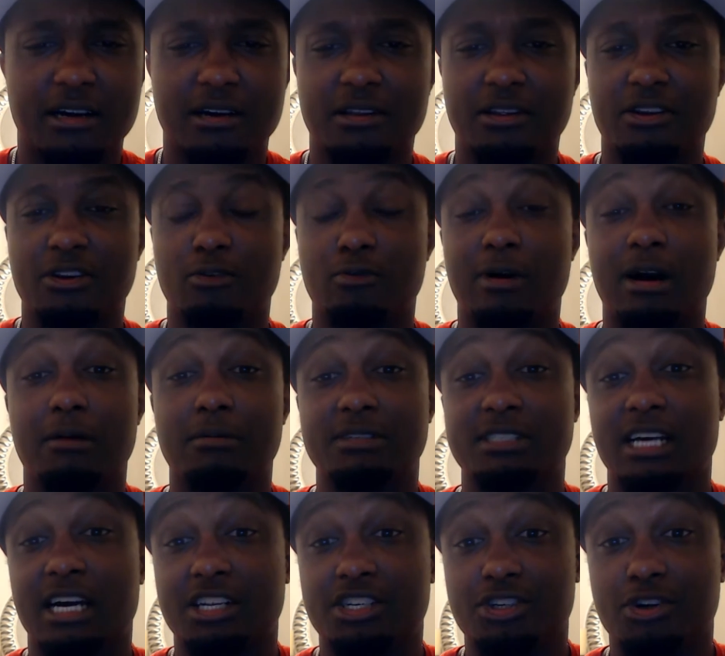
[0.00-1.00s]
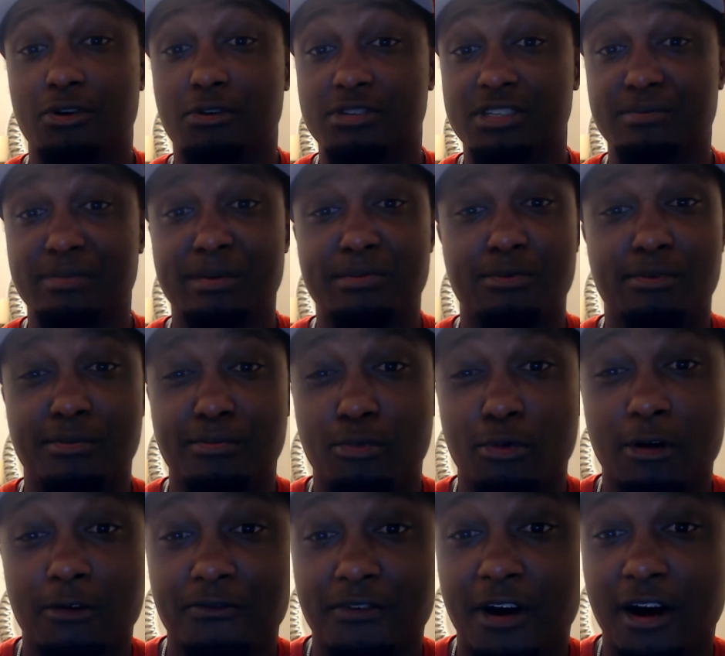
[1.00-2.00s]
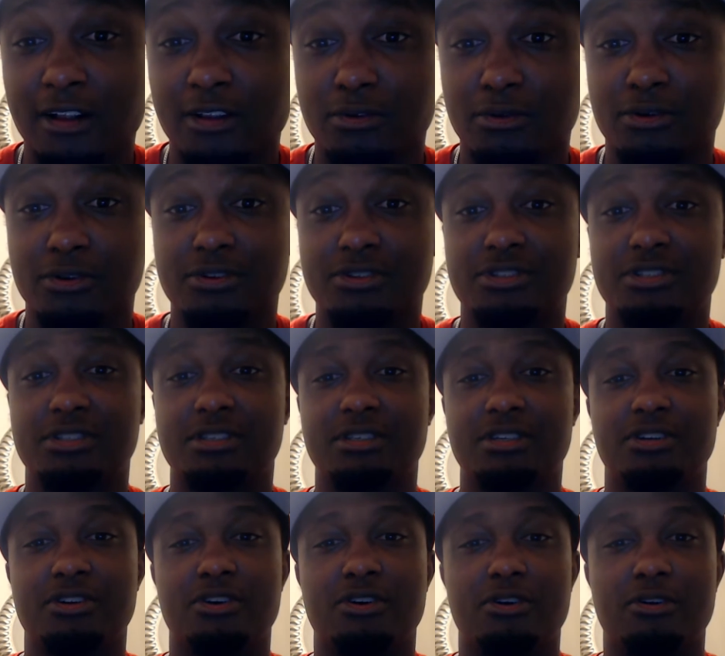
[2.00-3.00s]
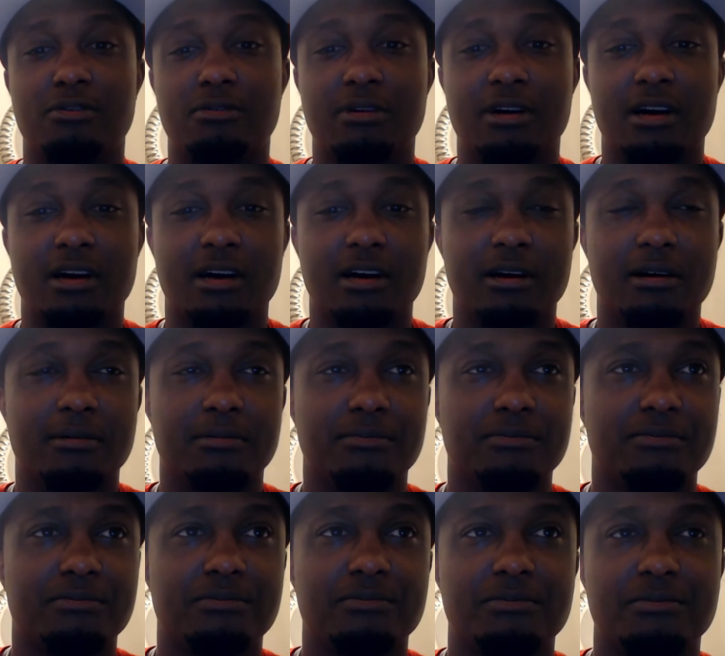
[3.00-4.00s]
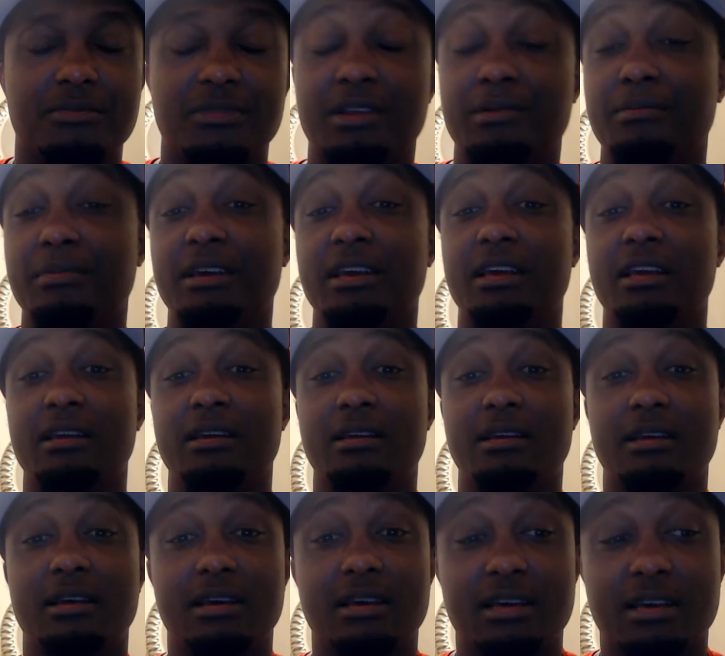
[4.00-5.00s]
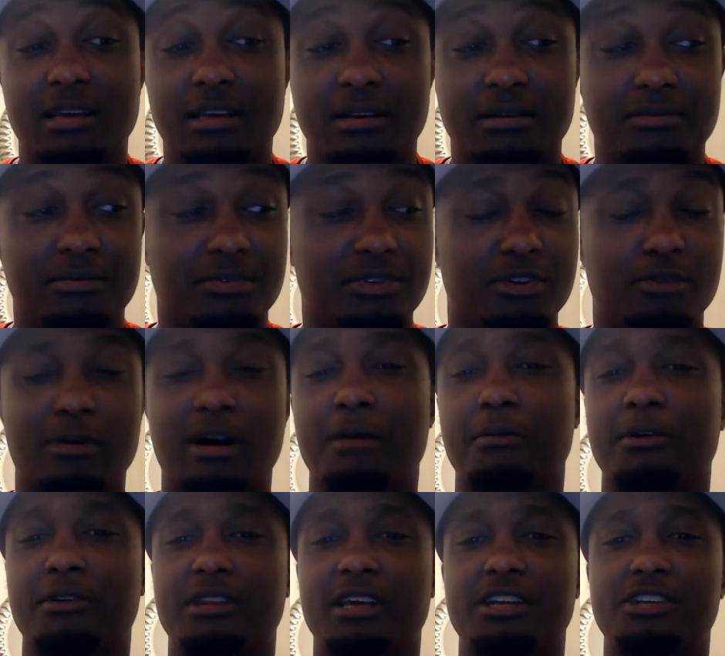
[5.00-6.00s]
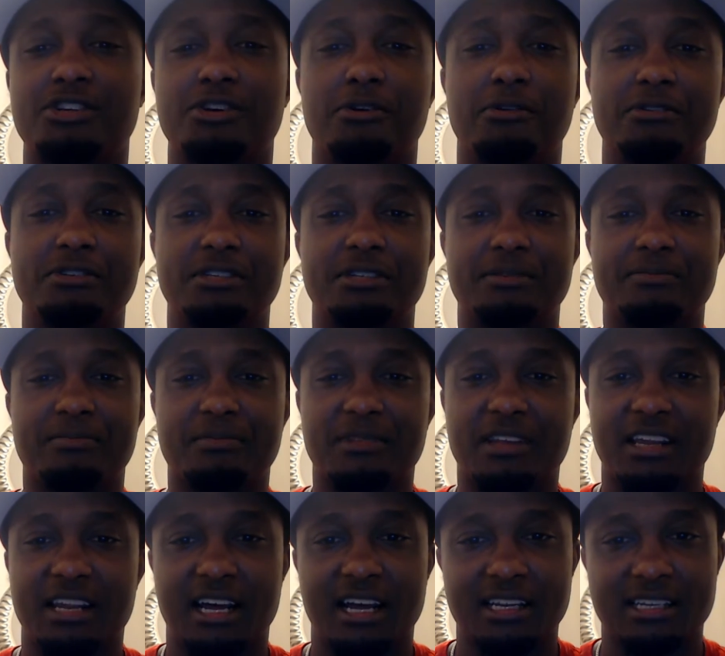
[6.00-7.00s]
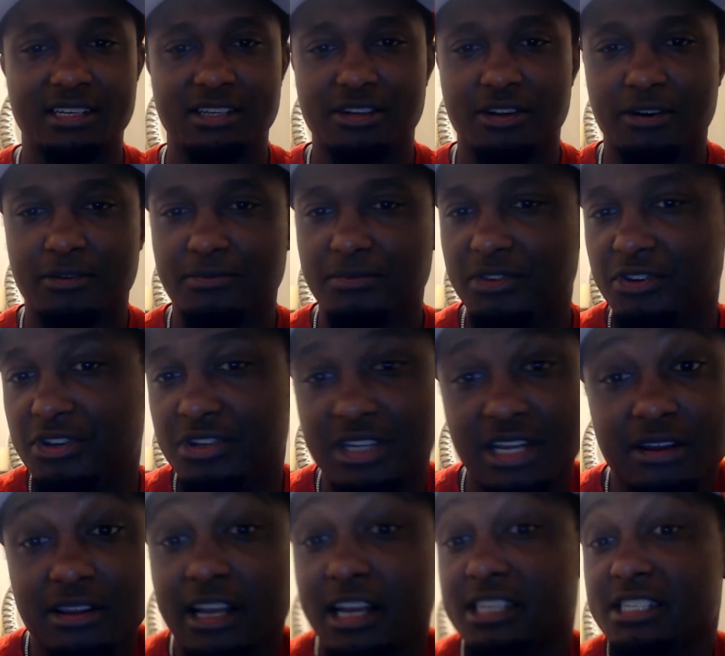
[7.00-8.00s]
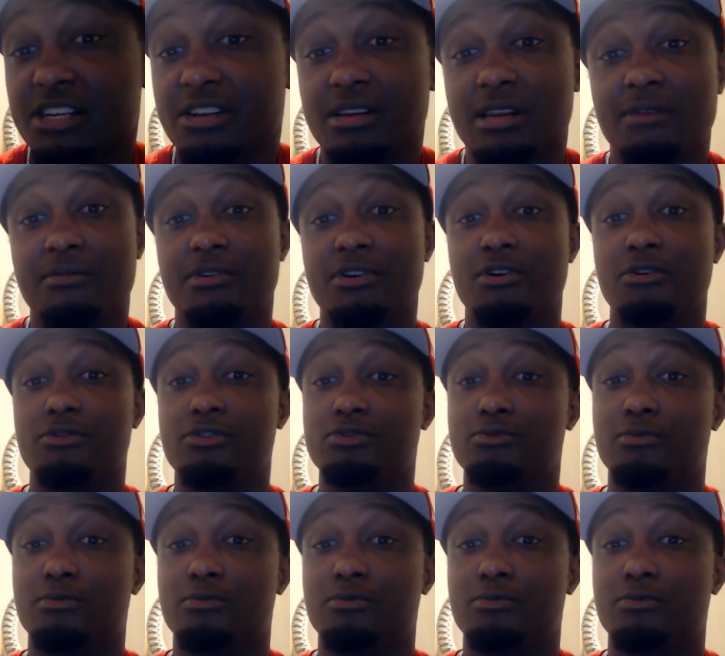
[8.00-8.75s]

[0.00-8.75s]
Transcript: You know, why was I chosen? People with more followers, you know, than me. You know, why weren't they chosen? And I, you know, you just, like I said, you never know who's